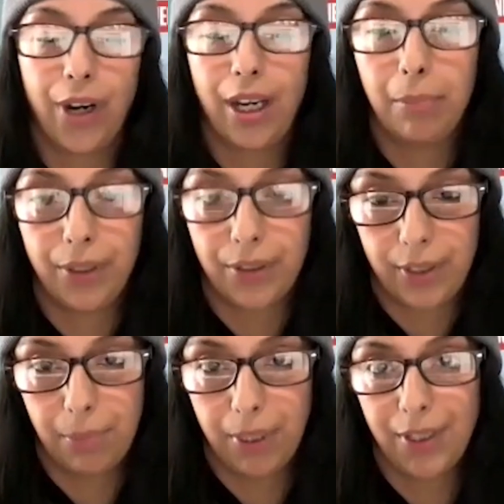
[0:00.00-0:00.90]
8
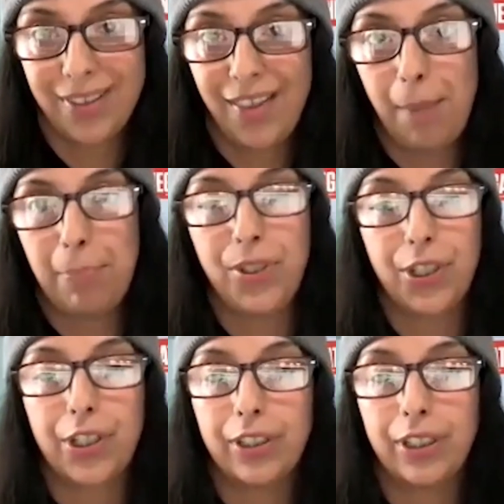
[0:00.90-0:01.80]
months because that
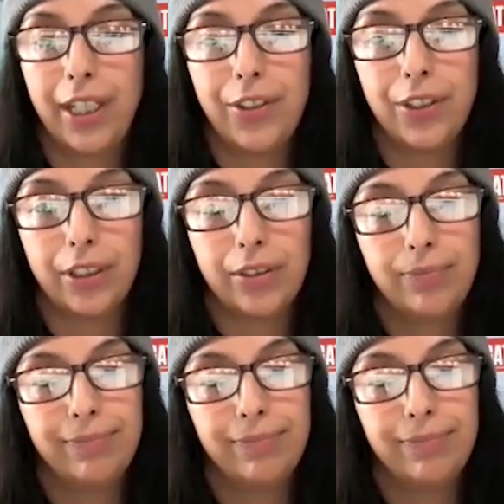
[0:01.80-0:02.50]
particular lender,